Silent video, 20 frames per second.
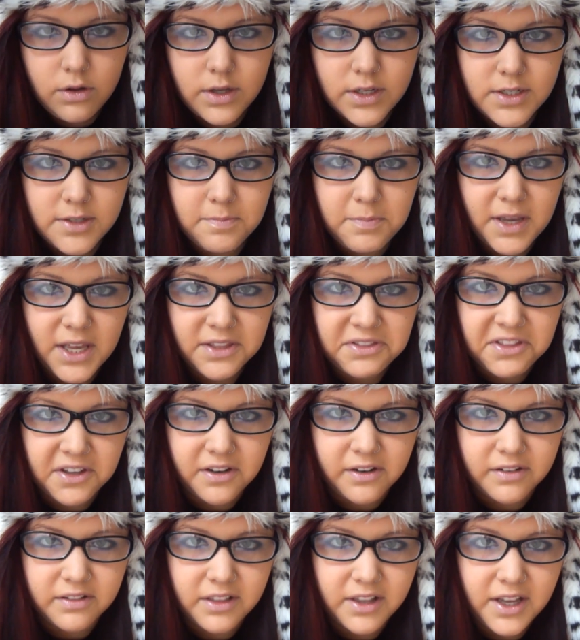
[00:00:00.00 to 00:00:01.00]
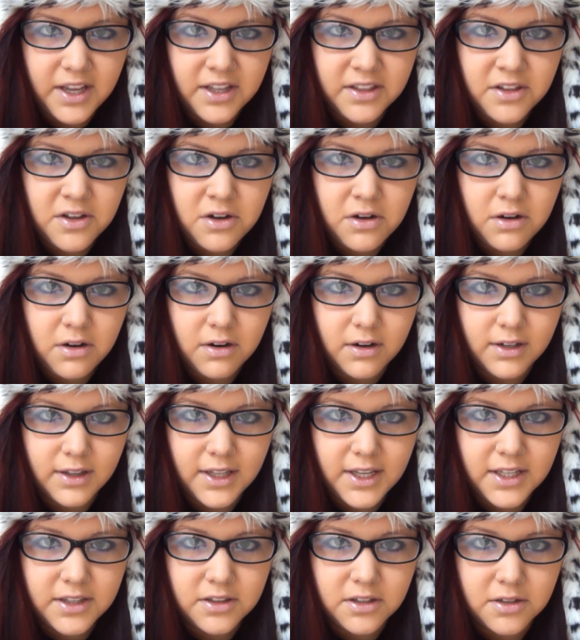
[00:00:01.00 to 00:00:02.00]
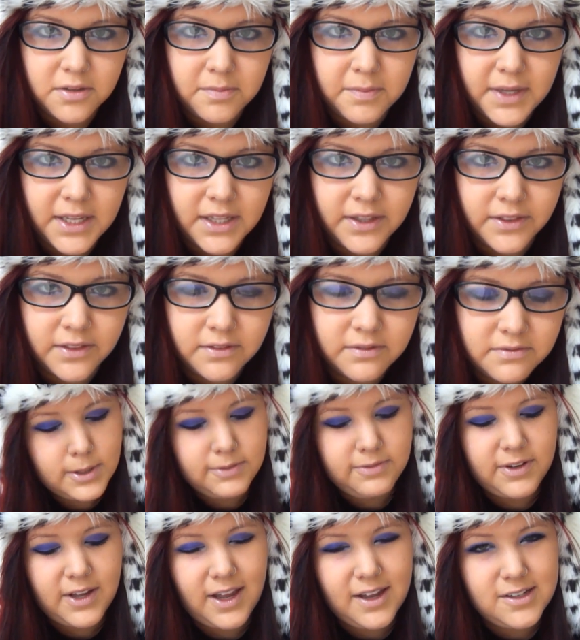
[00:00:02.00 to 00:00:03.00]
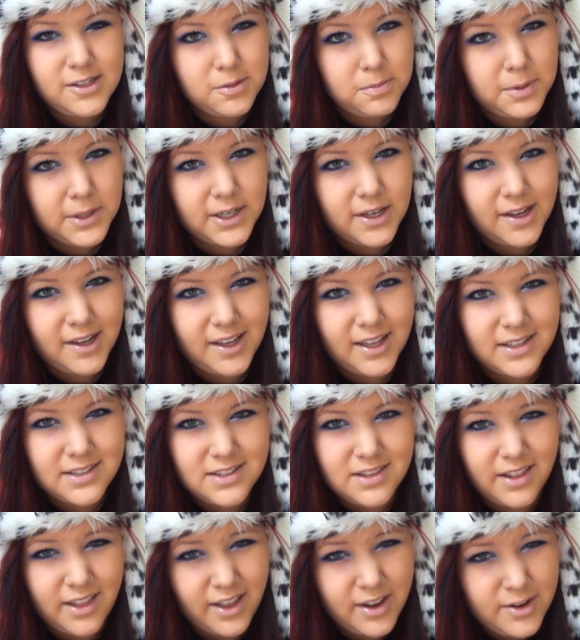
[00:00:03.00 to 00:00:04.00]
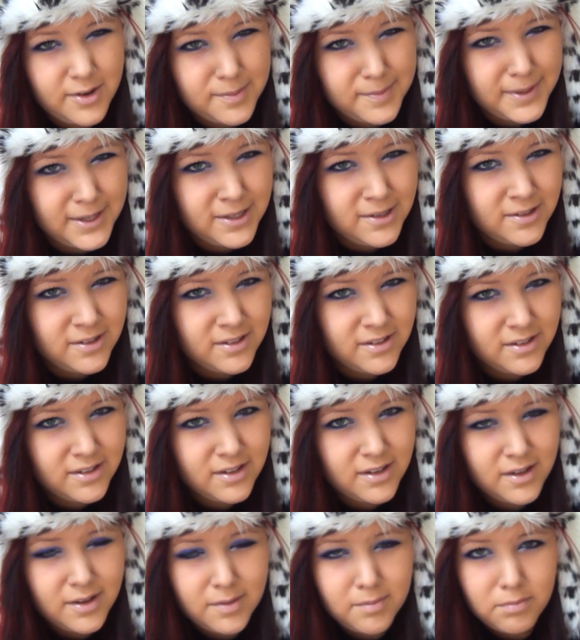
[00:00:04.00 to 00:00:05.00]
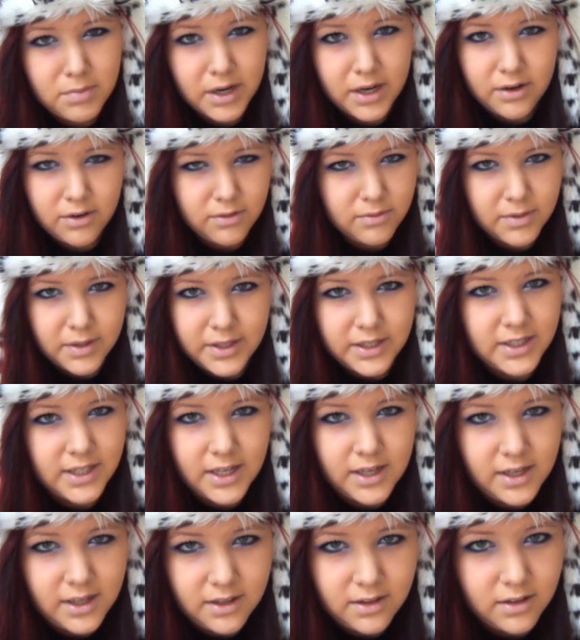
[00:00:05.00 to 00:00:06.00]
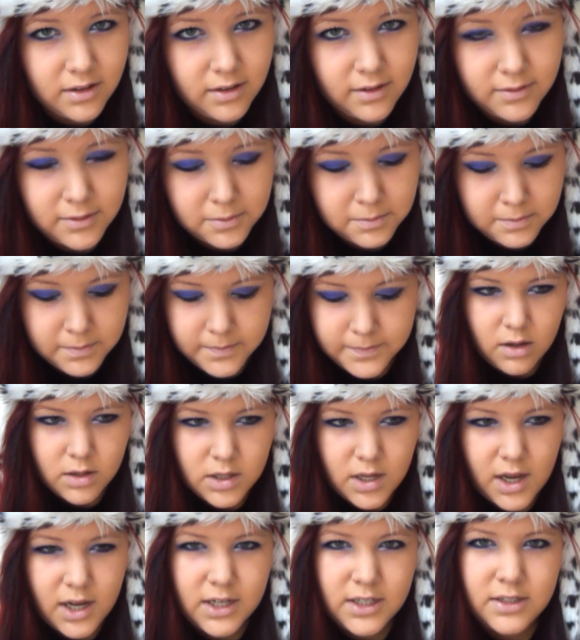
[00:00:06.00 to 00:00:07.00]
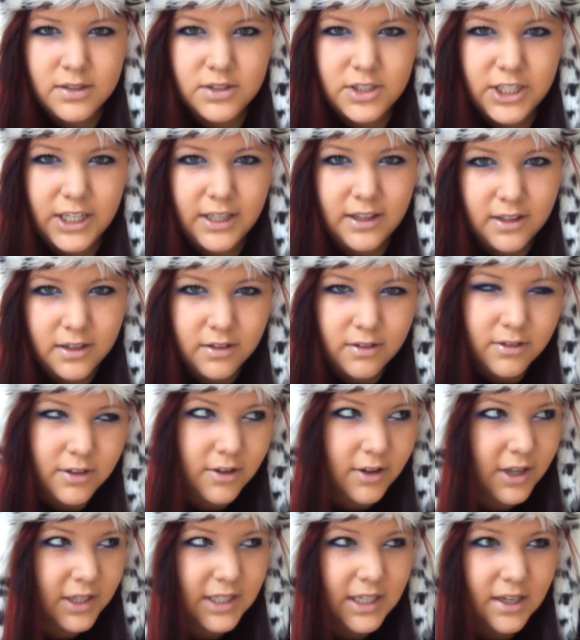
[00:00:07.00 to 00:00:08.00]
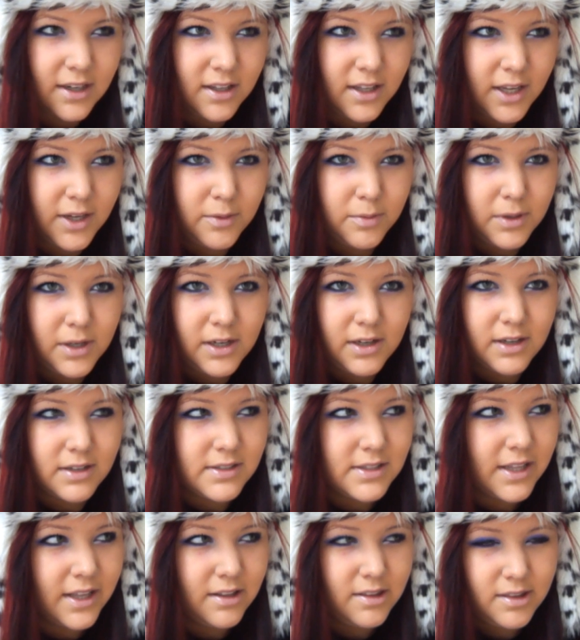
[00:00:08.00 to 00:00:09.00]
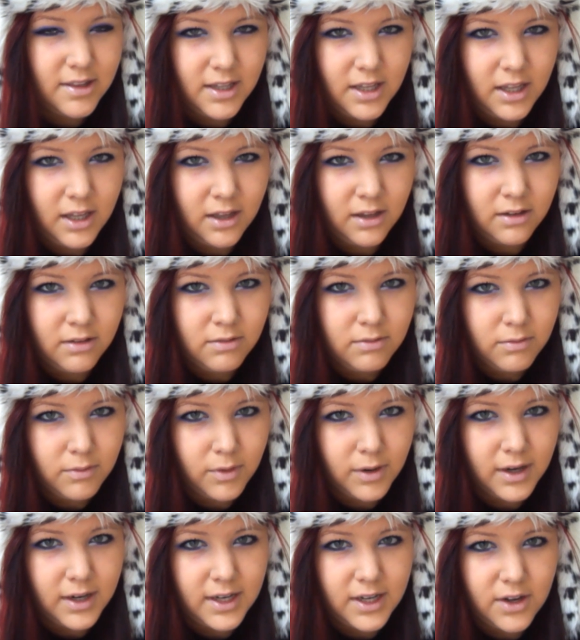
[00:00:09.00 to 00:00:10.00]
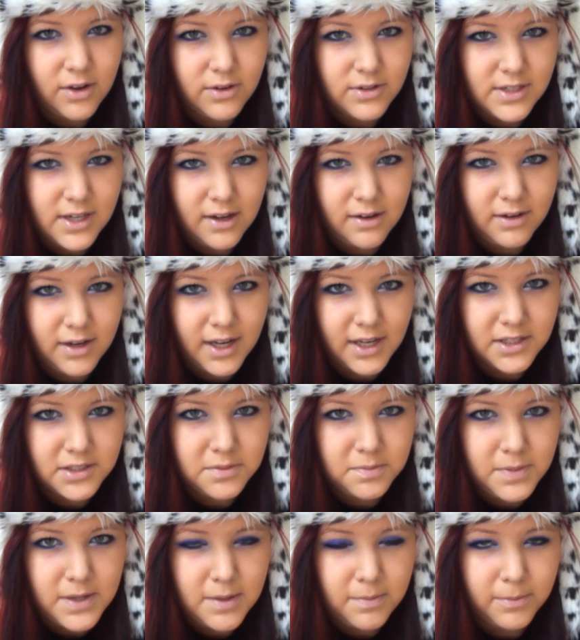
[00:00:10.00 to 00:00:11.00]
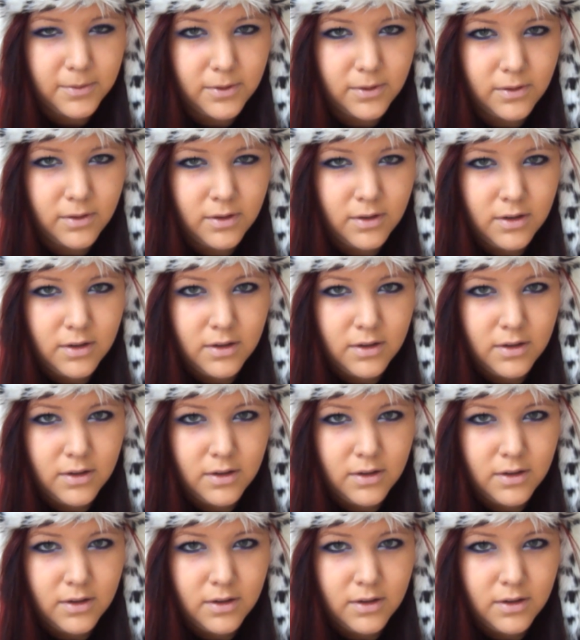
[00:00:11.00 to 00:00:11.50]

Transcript: is better, Leno or Letterman? If I had to pick, I guess Letterman. I don't really like either of them. On Jay Leno though, I kind of like when he does that thing where he goes out and asks people